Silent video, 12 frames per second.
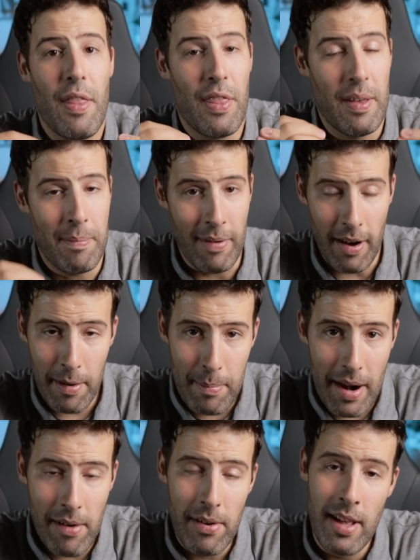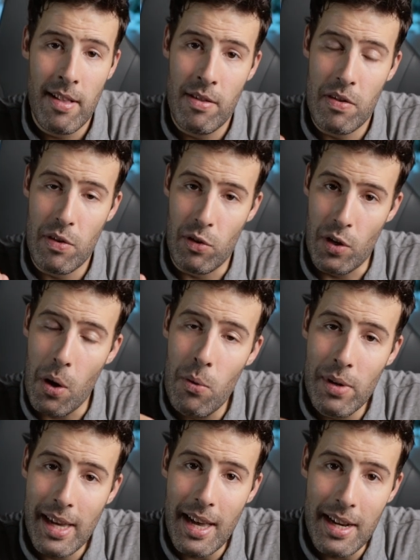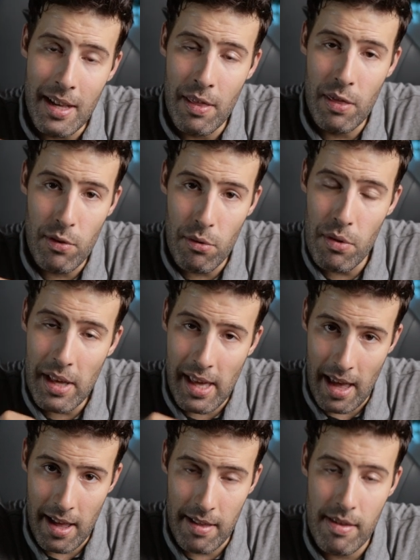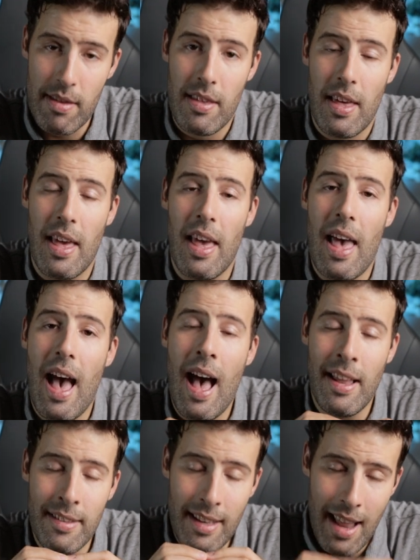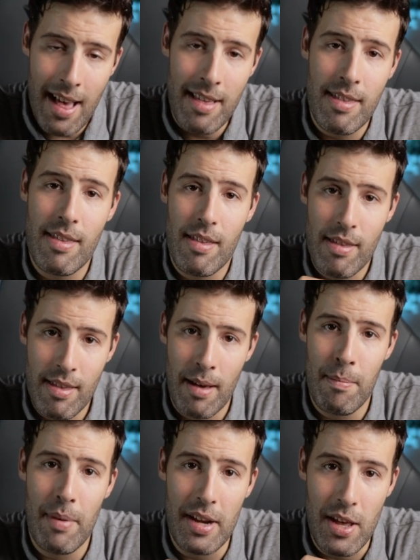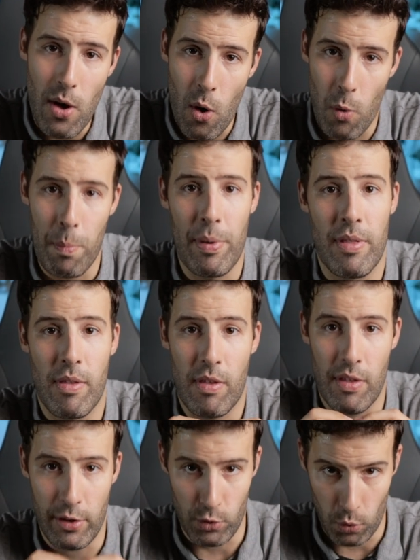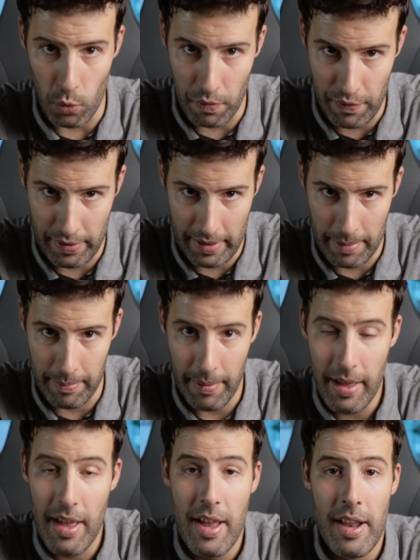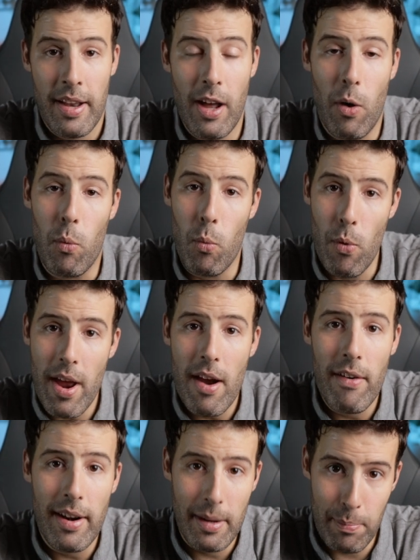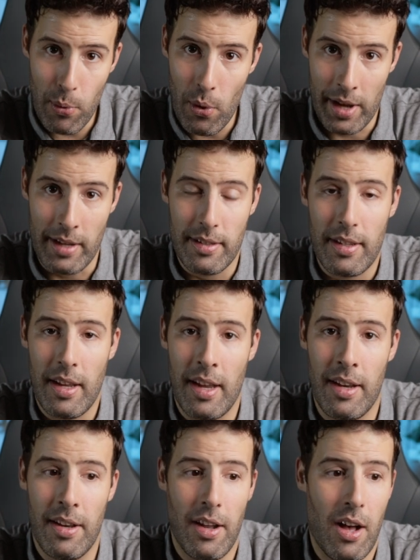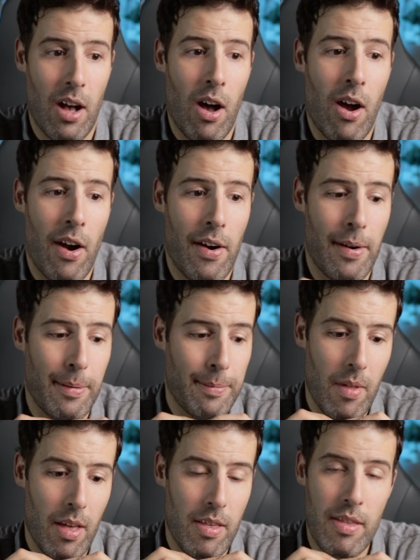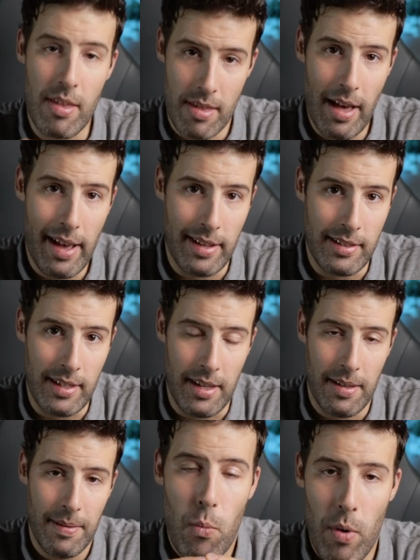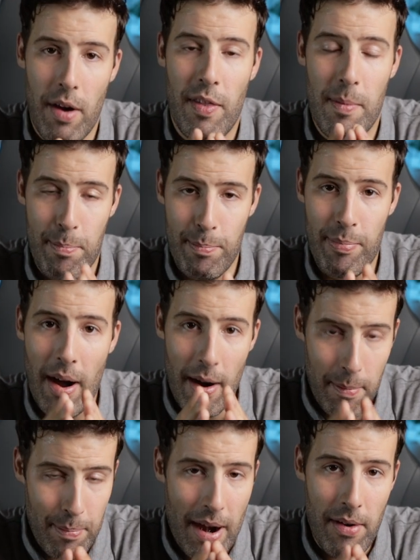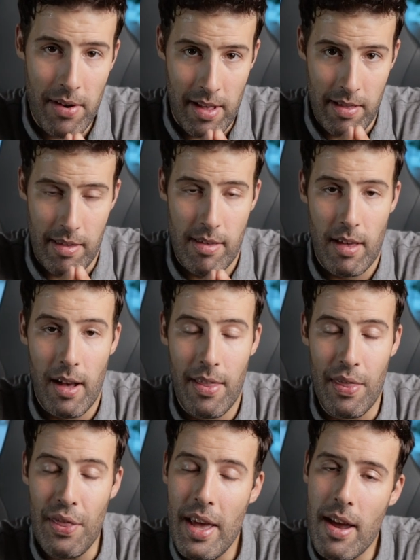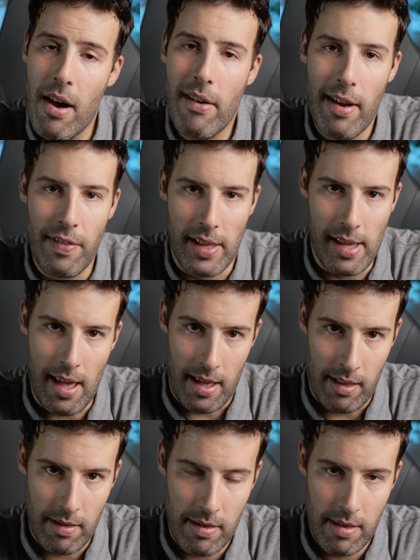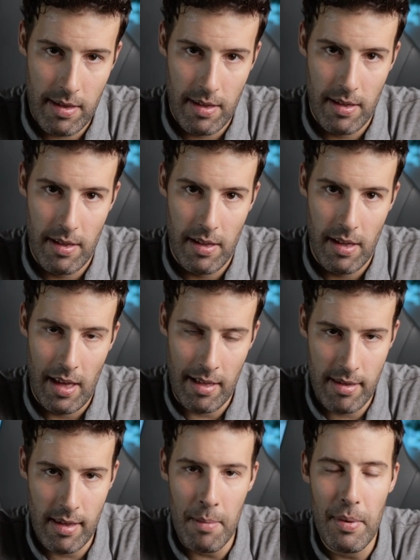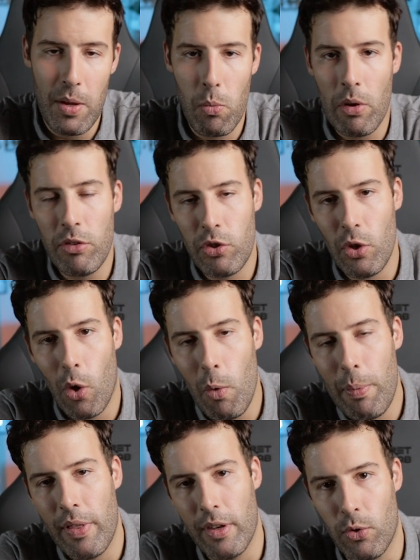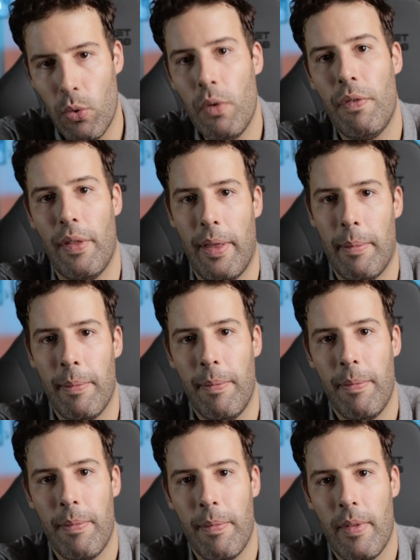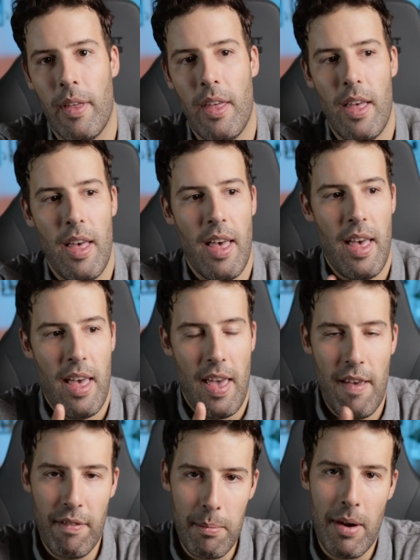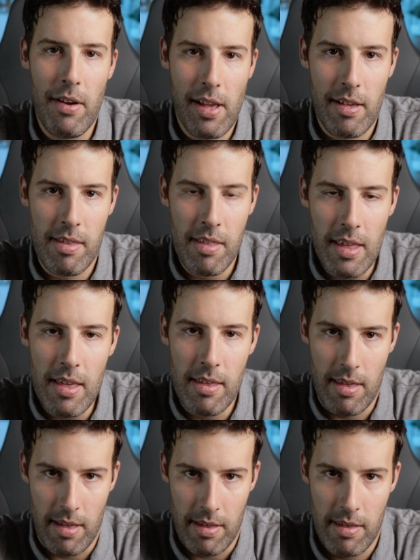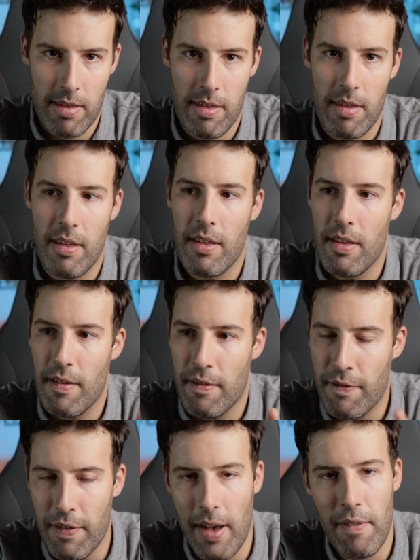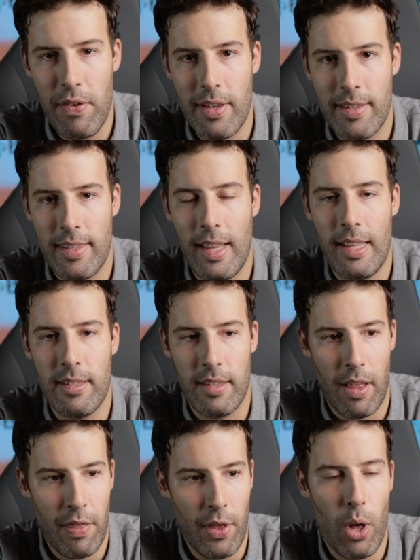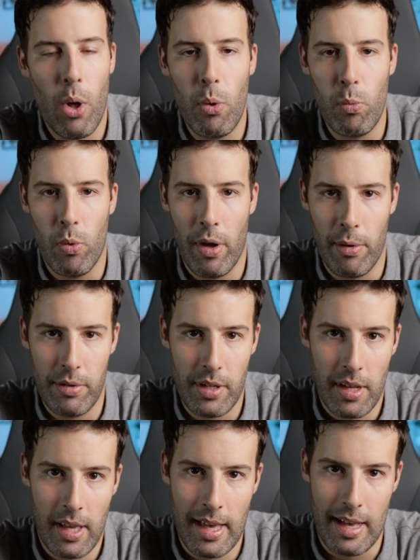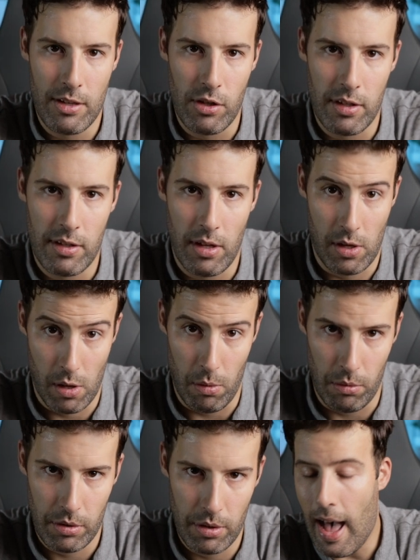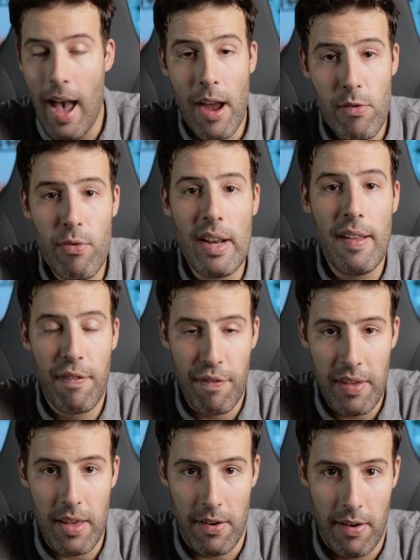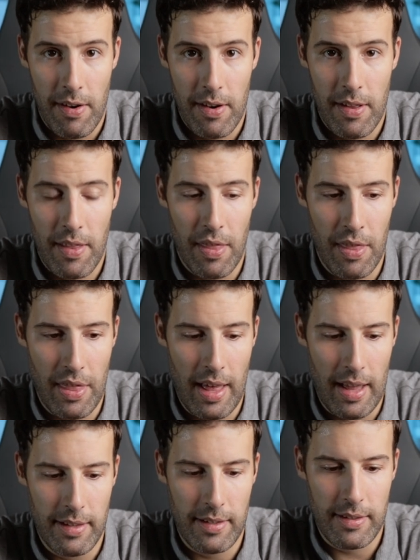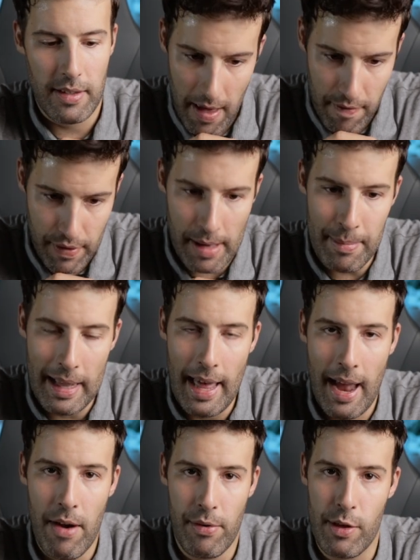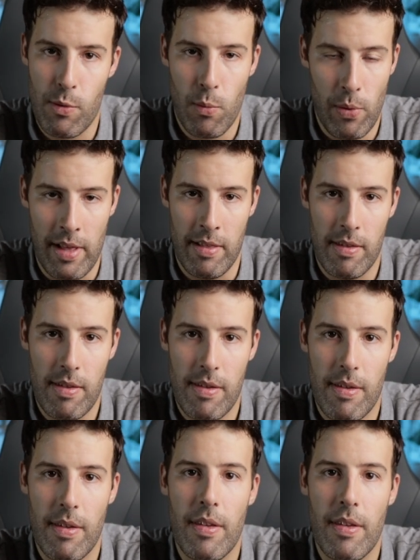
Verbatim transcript: the barbarians don't get in through the gates unless somebody opens the door for them. Now, we are at a point in our society where the barbarians, they are at the gates and somebody wants to open the door for them. If America sneezes, five years later, the whole world catches a cold. I really fear that if Kamala Harris wins